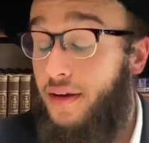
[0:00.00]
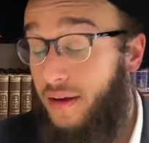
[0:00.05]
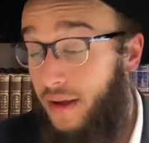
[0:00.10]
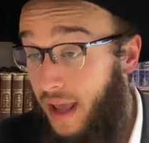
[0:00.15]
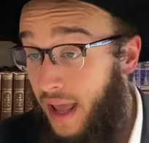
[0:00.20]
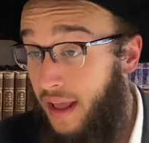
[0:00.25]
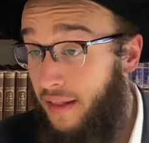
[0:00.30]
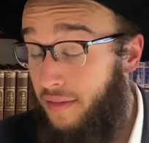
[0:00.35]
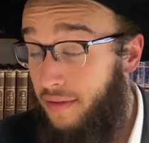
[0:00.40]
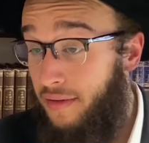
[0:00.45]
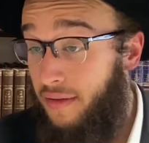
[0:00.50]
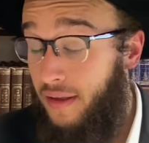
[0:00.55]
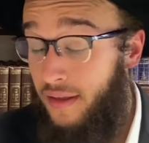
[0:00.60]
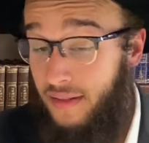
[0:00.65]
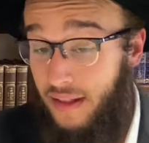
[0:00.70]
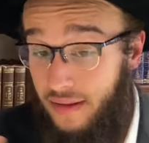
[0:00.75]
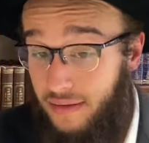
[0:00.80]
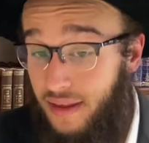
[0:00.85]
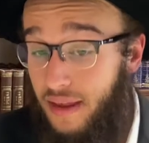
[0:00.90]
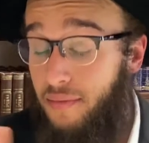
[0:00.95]
and in
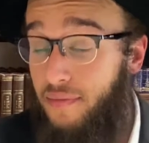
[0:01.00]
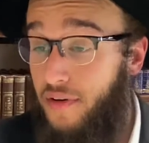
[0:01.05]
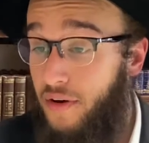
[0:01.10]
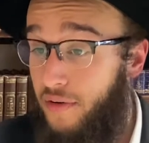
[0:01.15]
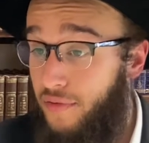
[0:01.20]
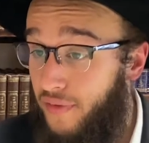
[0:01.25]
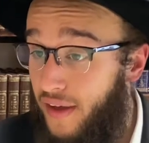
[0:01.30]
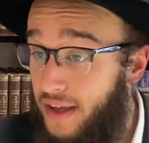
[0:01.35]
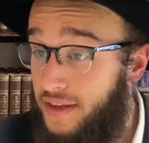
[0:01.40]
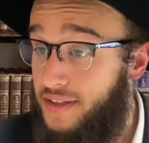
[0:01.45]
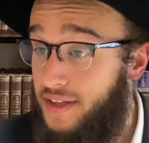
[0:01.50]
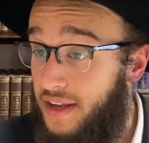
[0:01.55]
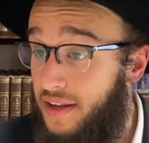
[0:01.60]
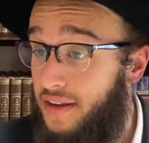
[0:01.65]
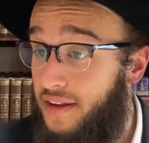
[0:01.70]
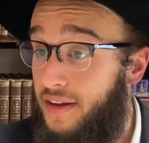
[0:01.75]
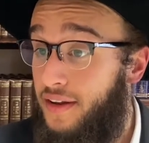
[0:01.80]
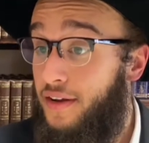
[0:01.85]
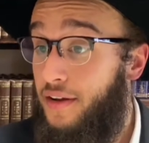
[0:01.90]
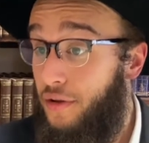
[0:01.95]
that same very fashion,
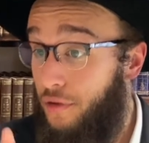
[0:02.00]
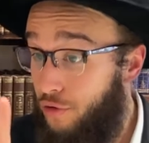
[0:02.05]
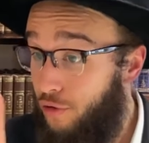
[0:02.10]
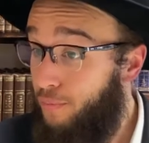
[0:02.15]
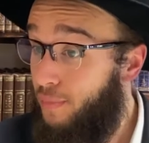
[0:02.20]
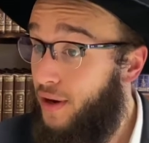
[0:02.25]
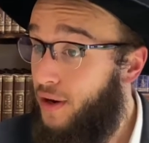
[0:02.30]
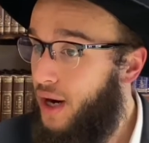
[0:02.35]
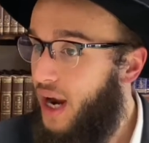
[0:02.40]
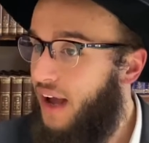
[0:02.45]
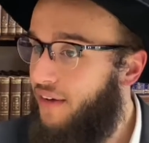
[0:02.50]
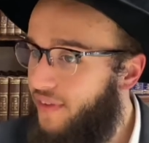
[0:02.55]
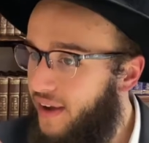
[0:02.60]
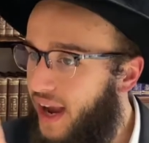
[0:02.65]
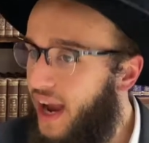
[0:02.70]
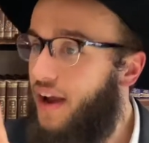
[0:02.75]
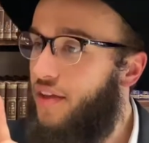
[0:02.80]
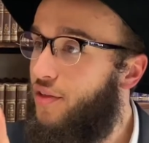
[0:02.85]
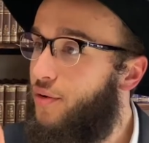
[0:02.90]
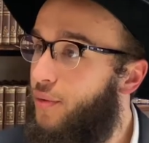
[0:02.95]
no bigger
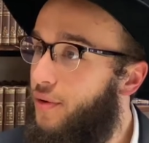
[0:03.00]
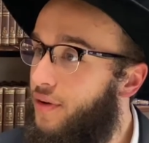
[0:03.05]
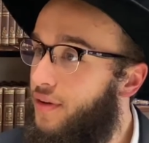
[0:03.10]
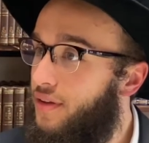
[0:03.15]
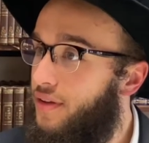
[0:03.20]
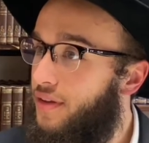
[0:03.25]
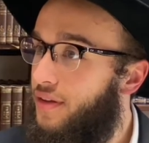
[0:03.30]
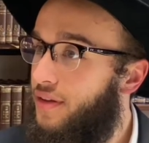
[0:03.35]
avera in the world